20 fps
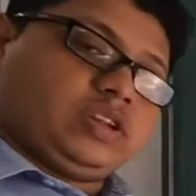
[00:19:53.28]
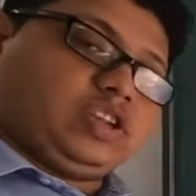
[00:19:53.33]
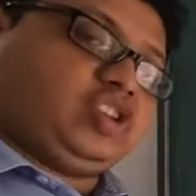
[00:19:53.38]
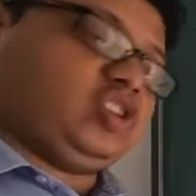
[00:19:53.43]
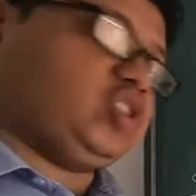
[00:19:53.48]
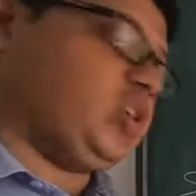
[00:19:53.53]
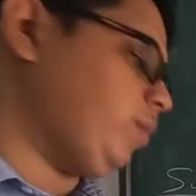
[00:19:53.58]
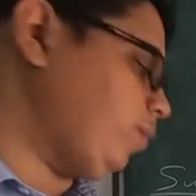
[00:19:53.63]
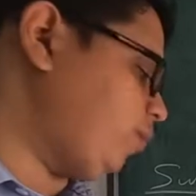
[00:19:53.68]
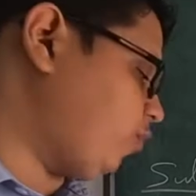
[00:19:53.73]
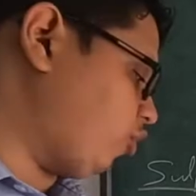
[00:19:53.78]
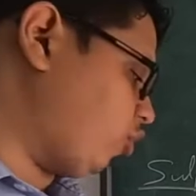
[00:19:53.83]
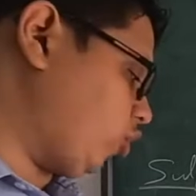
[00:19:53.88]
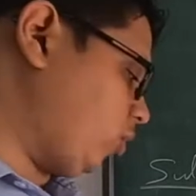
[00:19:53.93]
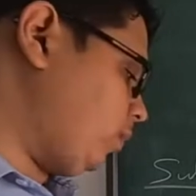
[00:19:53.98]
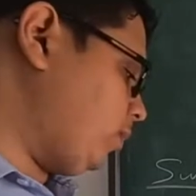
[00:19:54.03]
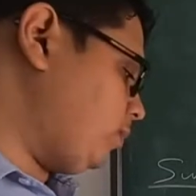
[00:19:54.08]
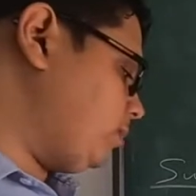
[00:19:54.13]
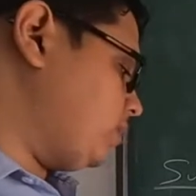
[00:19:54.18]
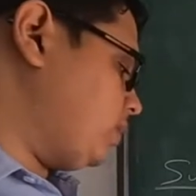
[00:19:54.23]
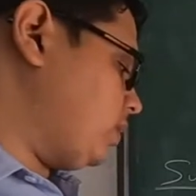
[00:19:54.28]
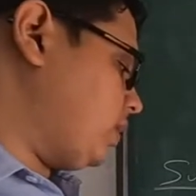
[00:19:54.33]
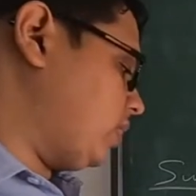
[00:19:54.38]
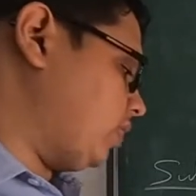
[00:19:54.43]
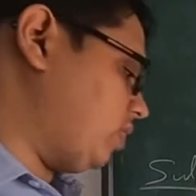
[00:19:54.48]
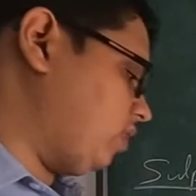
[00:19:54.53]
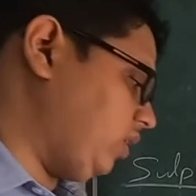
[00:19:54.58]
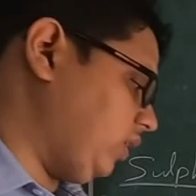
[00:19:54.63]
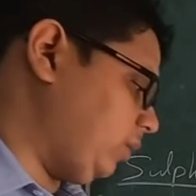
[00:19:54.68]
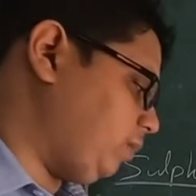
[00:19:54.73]
jump from
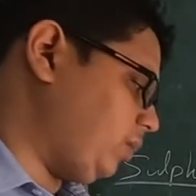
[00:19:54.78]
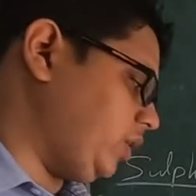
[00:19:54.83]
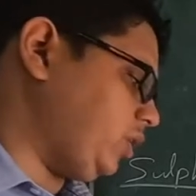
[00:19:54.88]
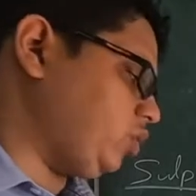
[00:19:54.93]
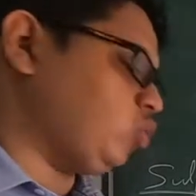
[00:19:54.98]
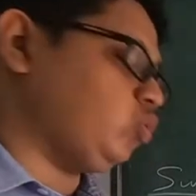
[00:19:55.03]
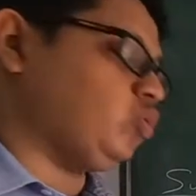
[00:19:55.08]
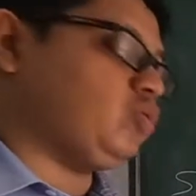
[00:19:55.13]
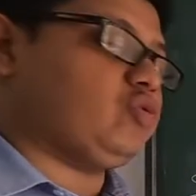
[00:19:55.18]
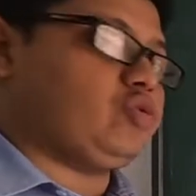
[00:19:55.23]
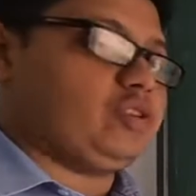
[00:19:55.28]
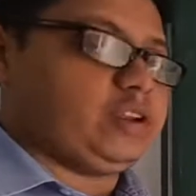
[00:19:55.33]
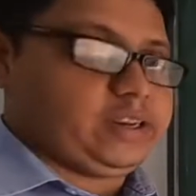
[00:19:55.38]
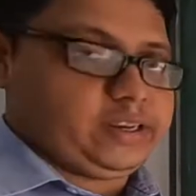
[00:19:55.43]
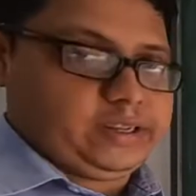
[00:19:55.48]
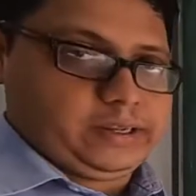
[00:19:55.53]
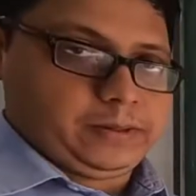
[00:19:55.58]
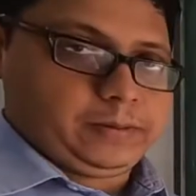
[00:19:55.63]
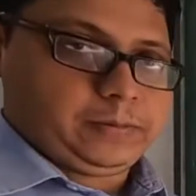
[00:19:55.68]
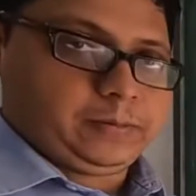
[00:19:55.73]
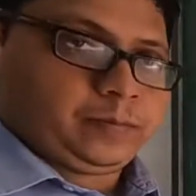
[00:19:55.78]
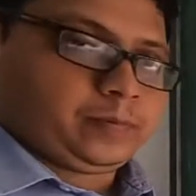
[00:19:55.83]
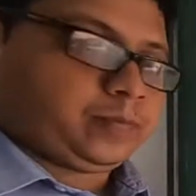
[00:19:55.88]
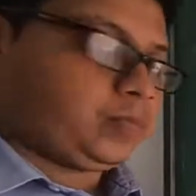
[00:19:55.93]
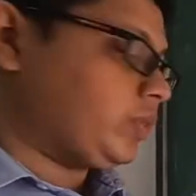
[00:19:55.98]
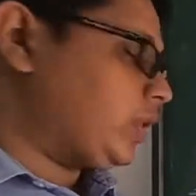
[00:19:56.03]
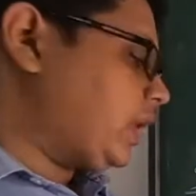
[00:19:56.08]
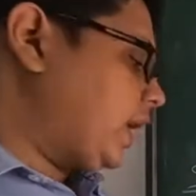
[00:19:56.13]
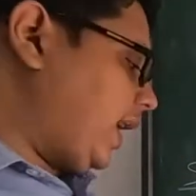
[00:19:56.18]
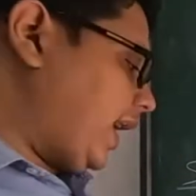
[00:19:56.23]
3p to 3d,
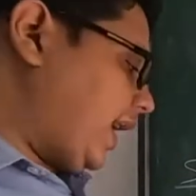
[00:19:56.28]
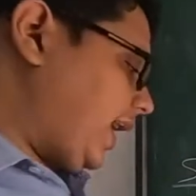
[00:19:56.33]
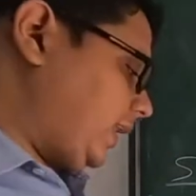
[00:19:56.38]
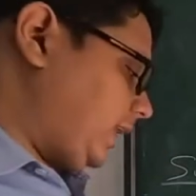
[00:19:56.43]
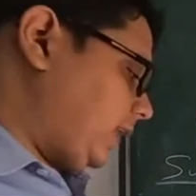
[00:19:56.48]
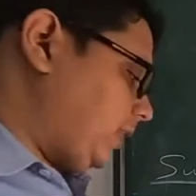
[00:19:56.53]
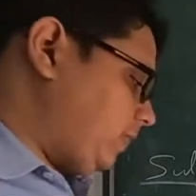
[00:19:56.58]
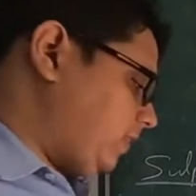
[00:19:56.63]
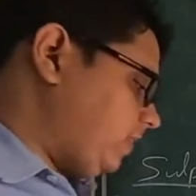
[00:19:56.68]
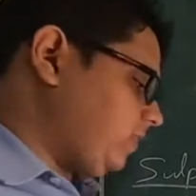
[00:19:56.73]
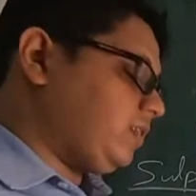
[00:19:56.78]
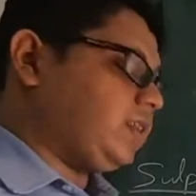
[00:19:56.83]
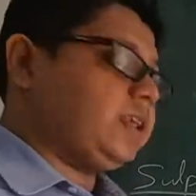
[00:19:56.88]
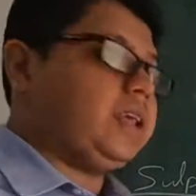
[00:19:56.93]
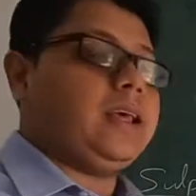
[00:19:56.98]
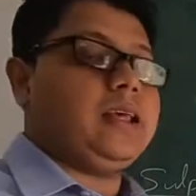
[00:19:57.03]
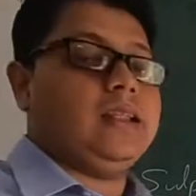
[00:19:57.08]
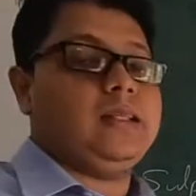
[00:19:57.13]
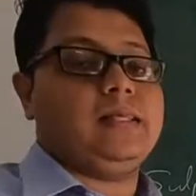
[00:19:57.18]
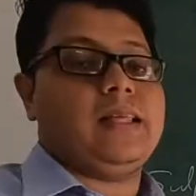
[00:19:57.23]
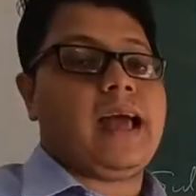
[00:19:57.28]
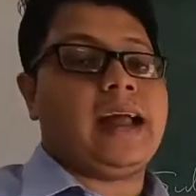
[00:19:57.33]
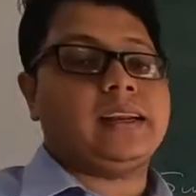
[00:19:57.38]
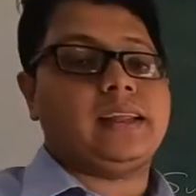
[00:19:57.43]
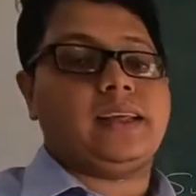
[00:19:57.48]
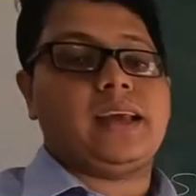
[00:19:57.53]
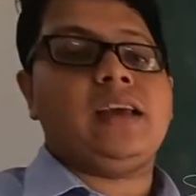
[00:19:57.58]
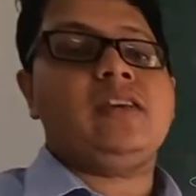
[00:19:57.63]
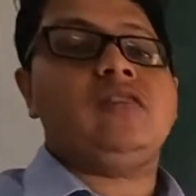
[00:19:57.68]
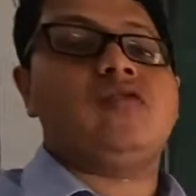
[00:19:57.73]
and in
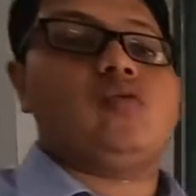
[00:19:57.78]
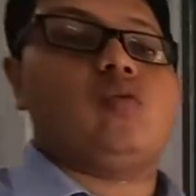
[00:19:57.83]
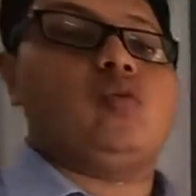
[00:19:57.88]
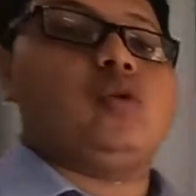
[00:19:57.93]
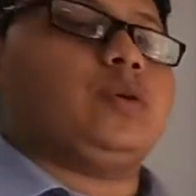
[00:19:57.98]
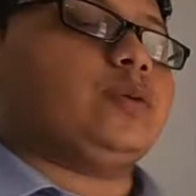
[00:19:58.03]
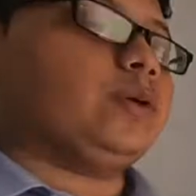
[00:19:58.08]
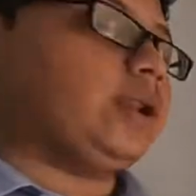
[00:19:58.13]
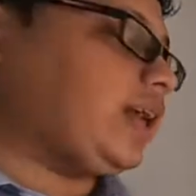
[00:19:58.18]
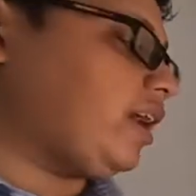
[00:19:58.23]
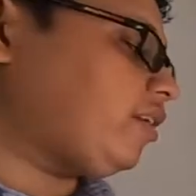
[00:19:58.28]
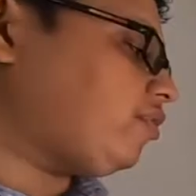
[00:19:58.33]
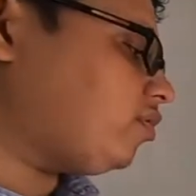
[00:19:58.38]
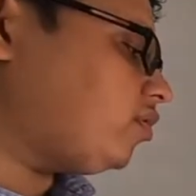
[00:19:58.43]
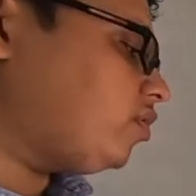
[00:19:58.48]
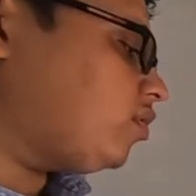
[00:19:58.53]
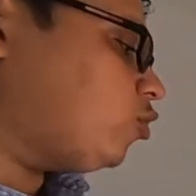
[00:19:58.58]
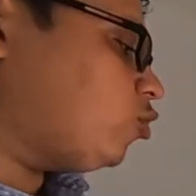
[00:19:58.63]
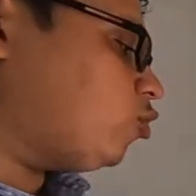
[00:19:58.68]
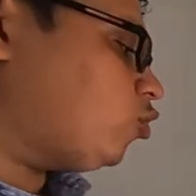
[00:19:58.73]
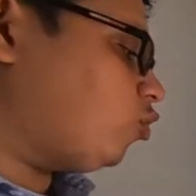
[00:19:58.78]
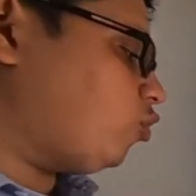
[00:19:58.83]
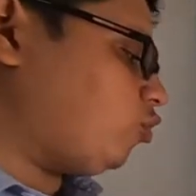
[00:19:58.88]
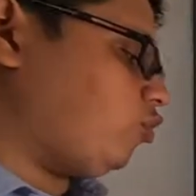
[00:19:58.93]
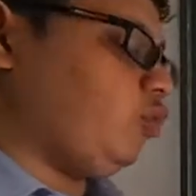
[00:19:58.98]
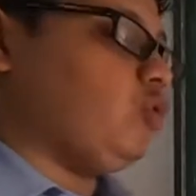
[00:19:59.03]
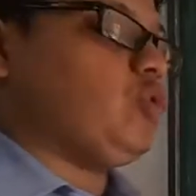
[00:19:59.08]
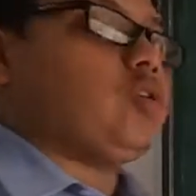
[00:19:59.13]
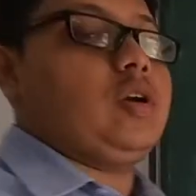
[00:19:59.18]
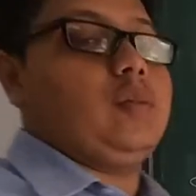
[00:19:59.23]
that case we will have
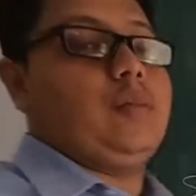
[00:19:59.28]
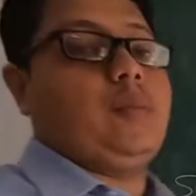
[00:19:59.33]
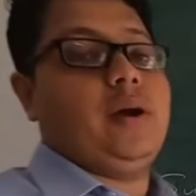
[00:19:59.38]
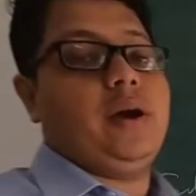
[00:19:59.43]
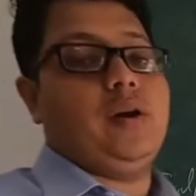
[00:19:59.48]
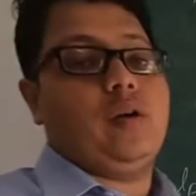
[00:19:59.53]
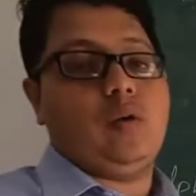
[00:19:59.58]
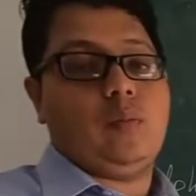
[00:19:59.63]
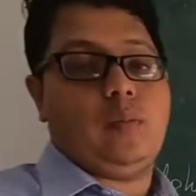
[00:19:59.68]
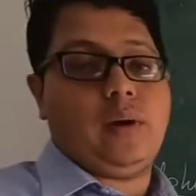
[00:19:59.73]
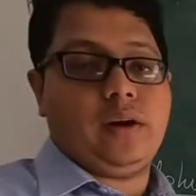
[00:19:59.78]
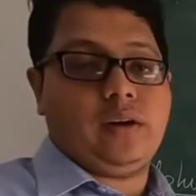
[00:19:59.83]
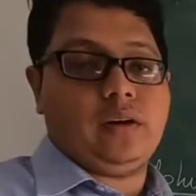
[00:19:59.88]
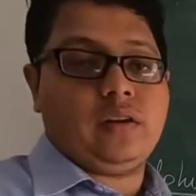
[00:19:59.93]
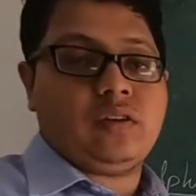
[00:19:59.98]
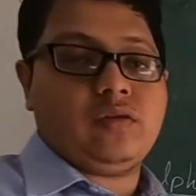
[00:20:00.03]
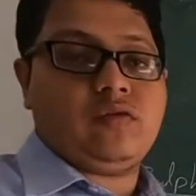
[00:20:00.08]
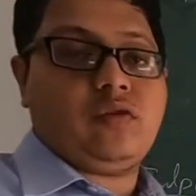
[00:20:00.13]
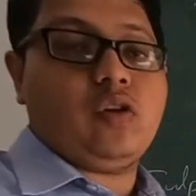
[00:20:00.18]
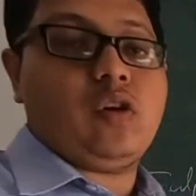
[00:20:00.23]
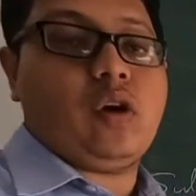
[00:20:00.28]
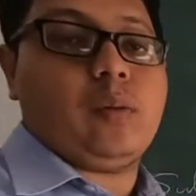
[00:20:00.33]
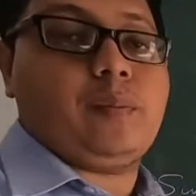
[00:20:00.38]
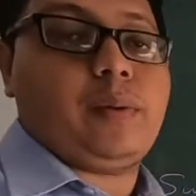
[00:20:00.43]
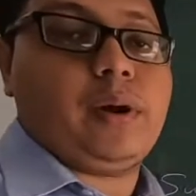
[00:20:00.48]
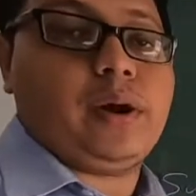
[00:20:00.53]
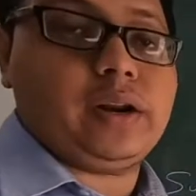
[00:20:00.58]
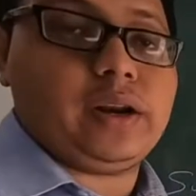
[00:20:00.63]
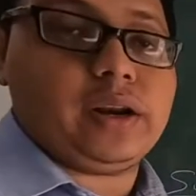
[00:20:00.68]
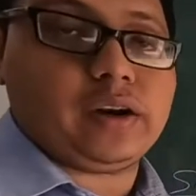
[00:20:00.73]
4 unpaired orbitals, 4
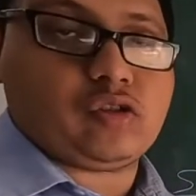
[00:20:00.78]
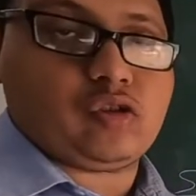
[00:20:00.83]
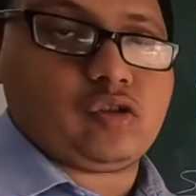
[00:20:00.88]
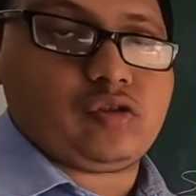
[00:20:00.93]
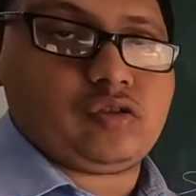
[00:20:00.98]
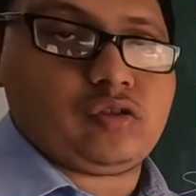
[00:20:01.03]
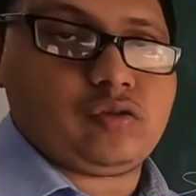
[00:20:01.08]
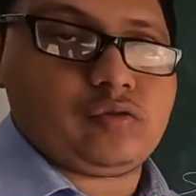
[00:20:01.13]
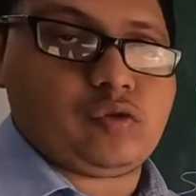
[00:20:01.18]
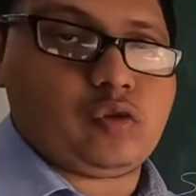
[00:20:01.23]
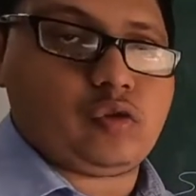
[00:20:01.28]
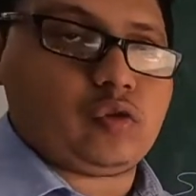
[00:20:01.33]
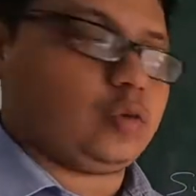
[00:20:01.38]
unpaired electrons in 4